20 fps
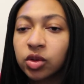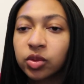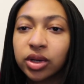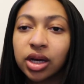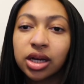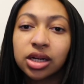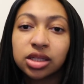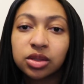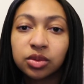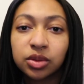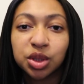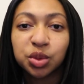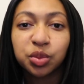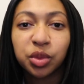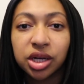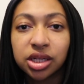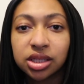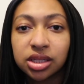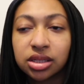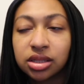we gotta switch
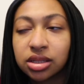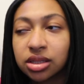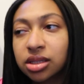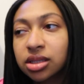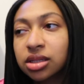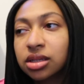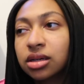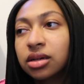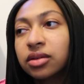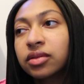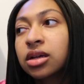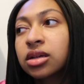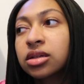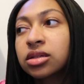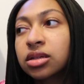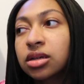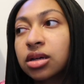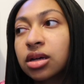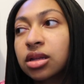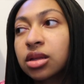buses and stuff.
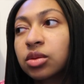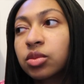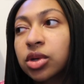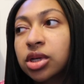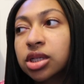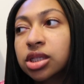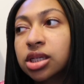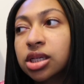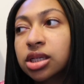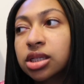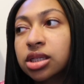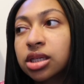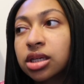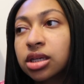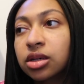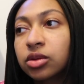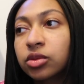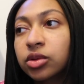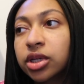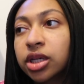So the other bus gets
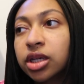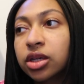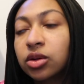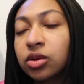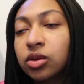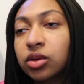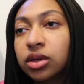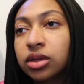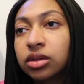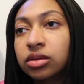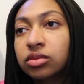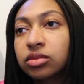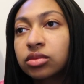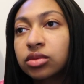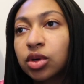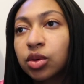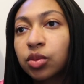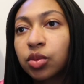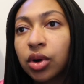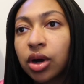there and we get on,
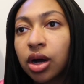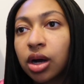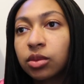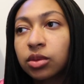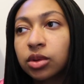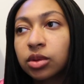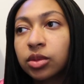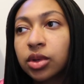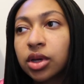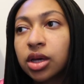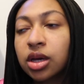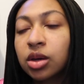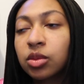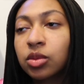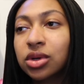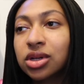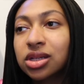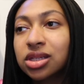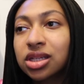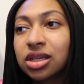no problem.
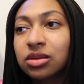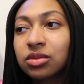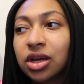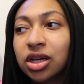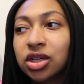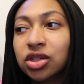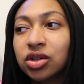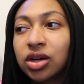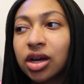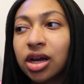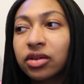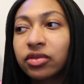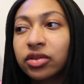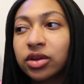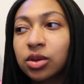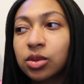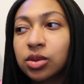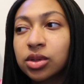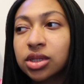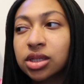But it seemed like
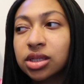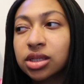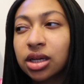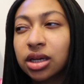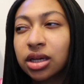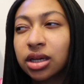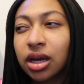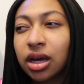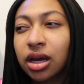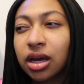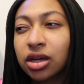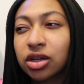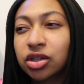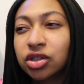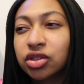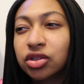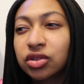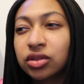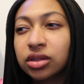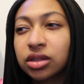traffic was just like
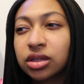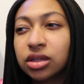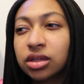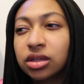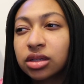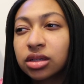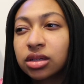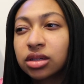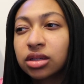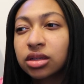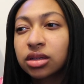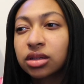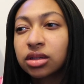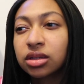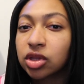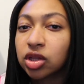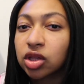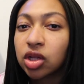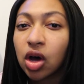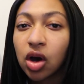extra
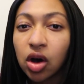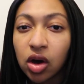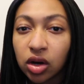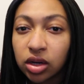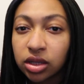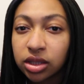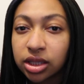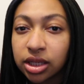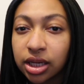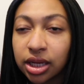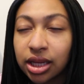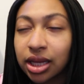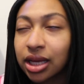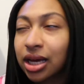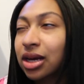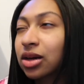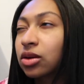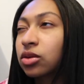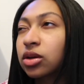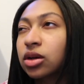long today. Like,
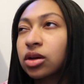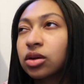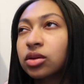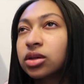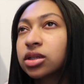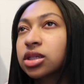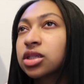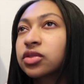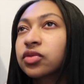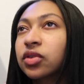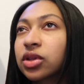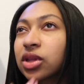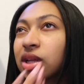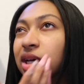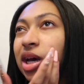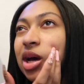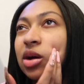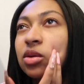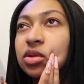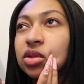I don't know. It just felt
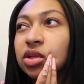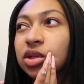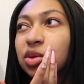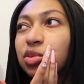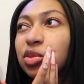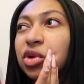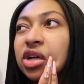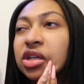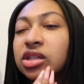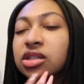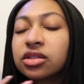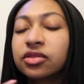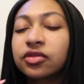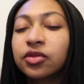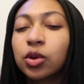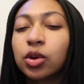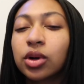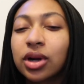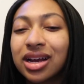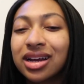like I was on a bus
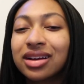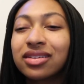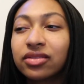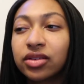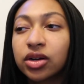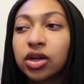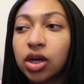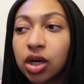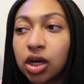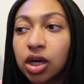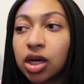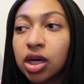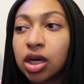forever.